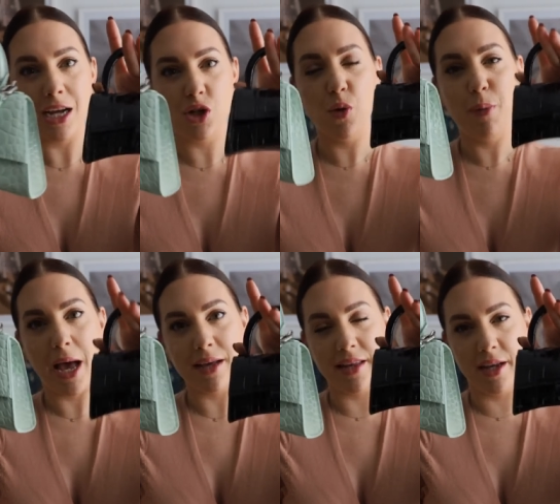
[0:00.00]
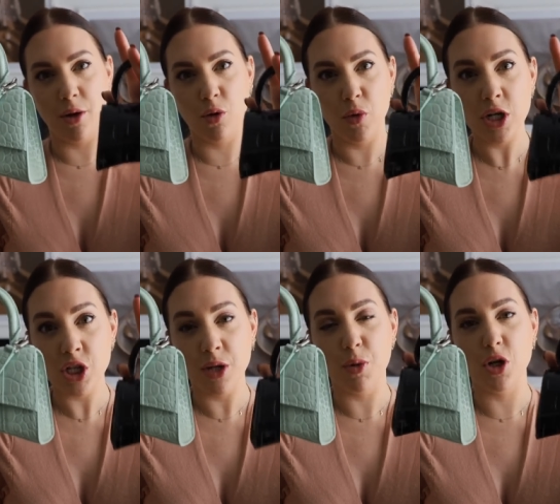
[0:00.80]
actual bag that I
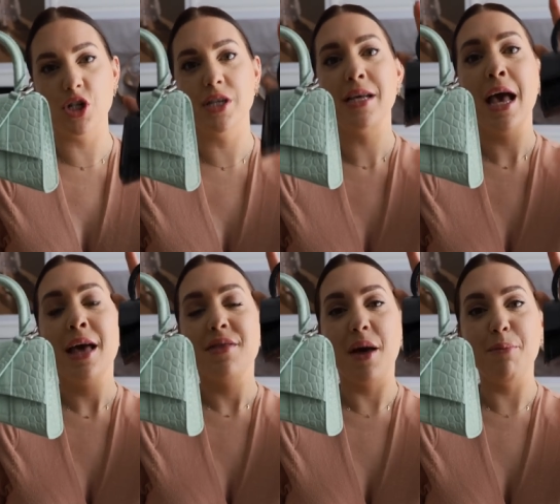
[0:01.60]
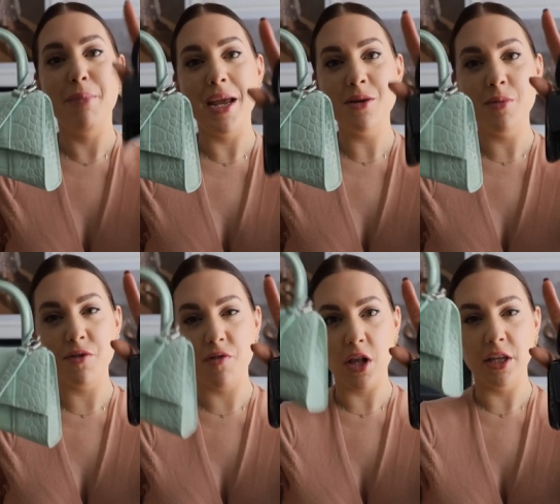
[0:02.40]
originally purchased that made
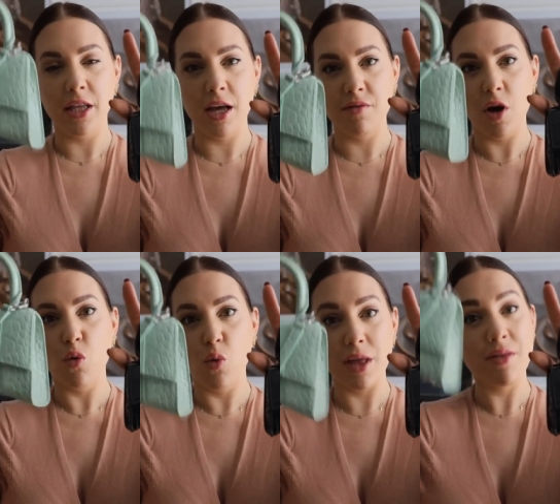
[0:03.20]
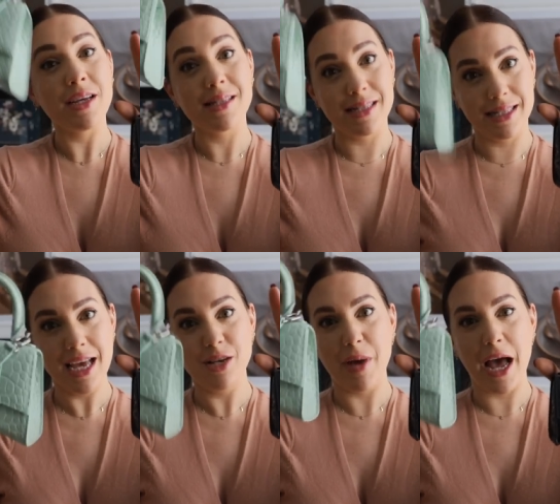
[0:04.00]
me fall in love with
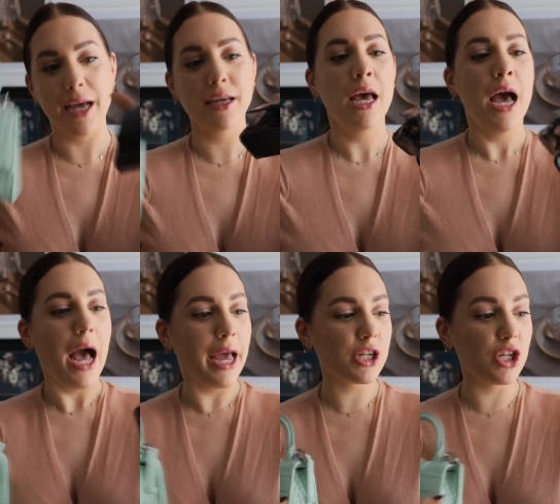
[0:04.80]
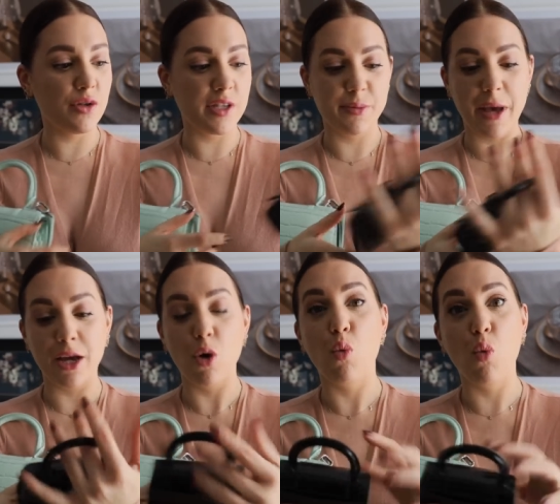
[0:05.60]
said bag. I actually use this
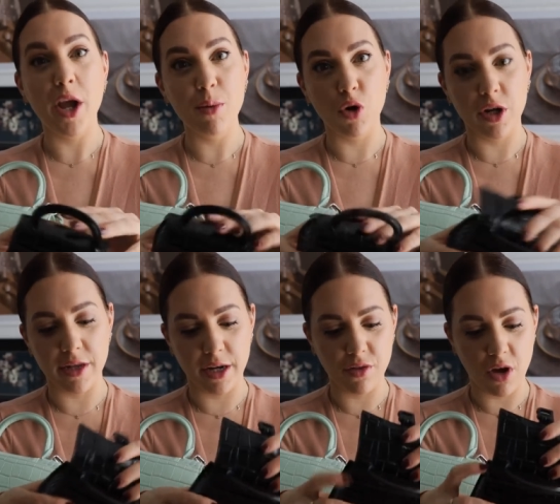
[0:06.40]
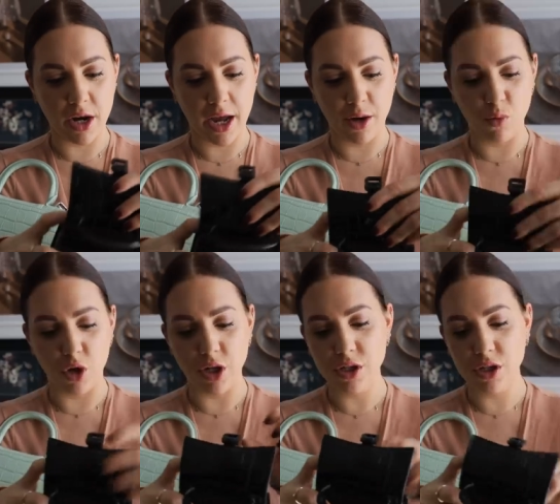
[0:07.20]
bag way more than I thought I
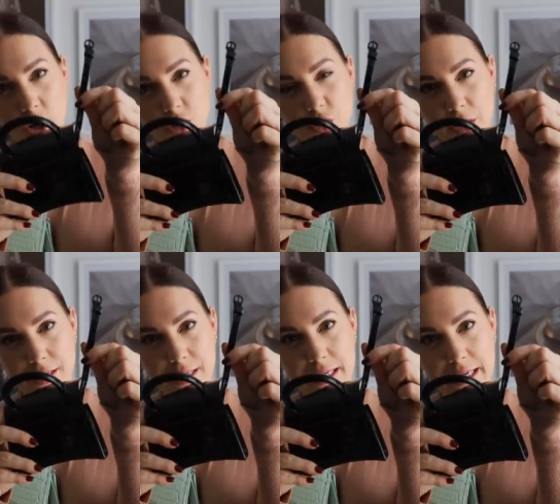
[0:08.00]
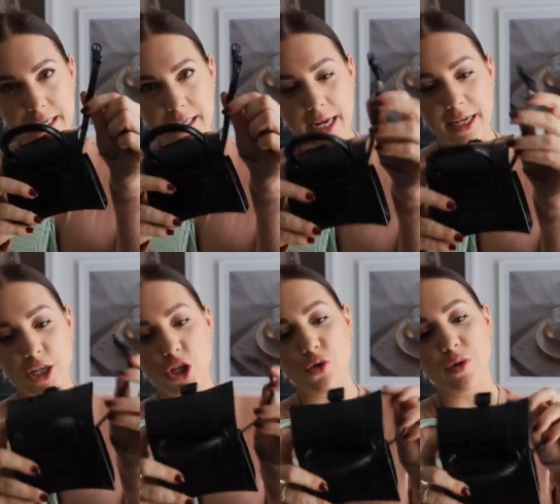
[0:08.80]
would. It also has a teeny
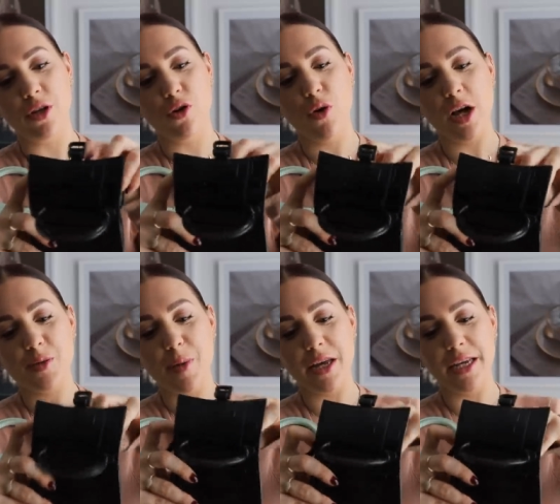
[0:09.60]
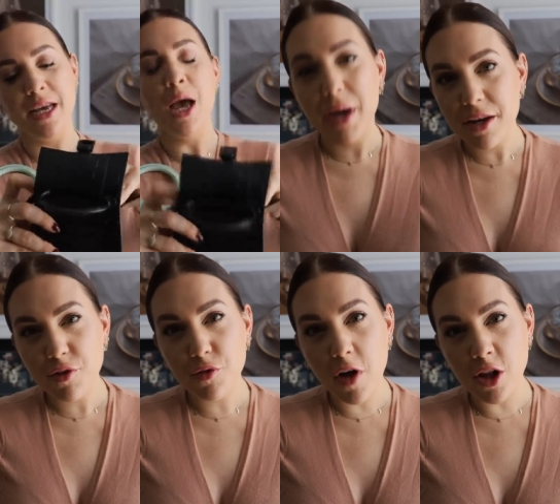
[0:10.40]
tiny cute little crossbody, but
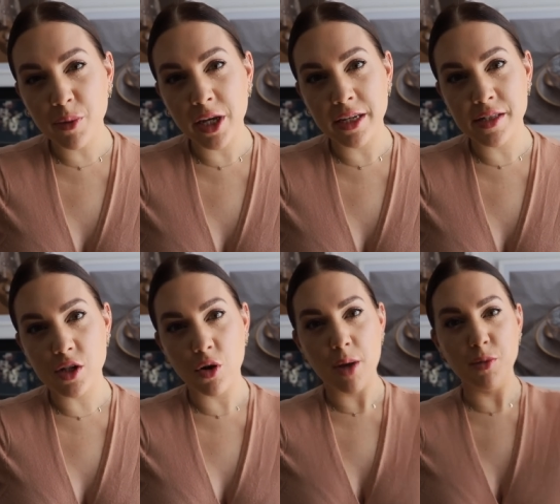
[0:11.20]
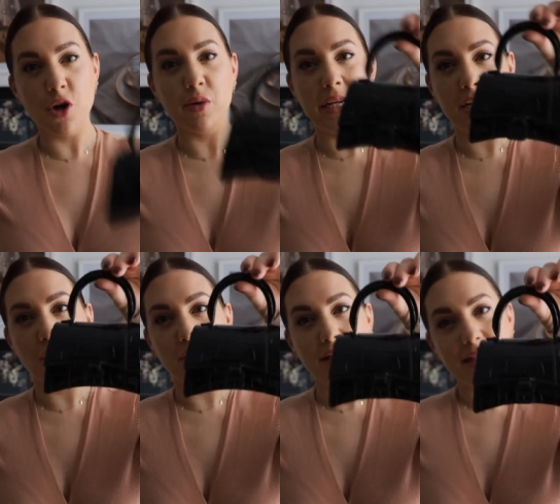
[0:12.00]
if you follow me on Instagram, you already
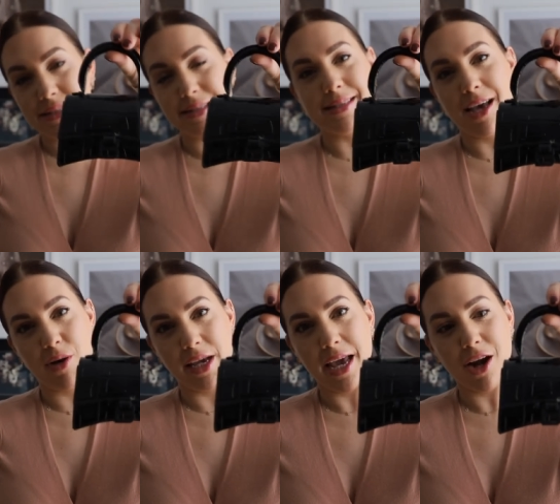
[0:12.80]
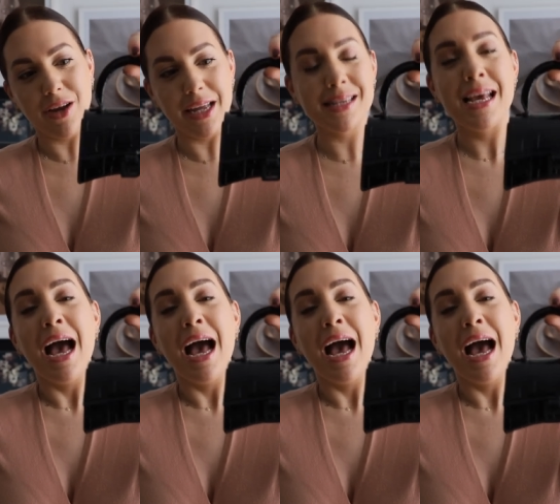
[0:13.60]
know that this is how I carry it.